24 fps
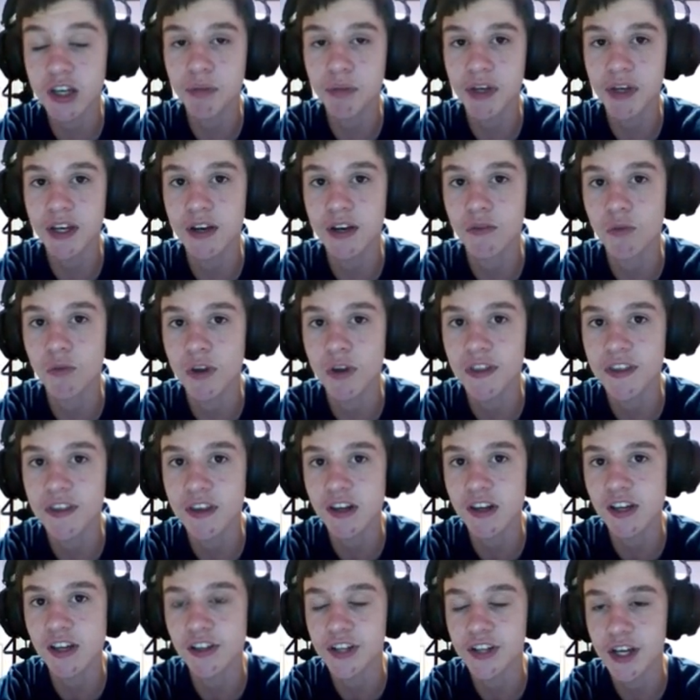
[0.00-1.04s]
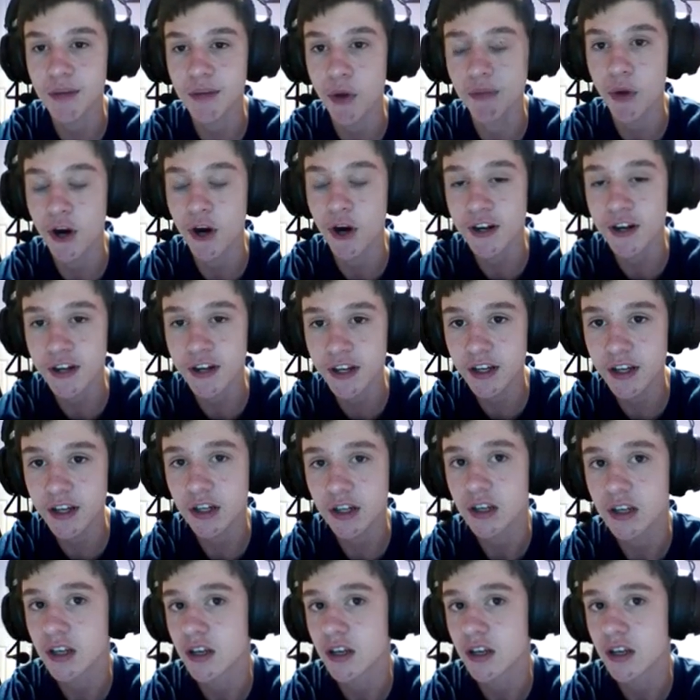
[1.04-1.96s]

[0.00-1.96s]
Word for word: play it in one sitting like Mark did,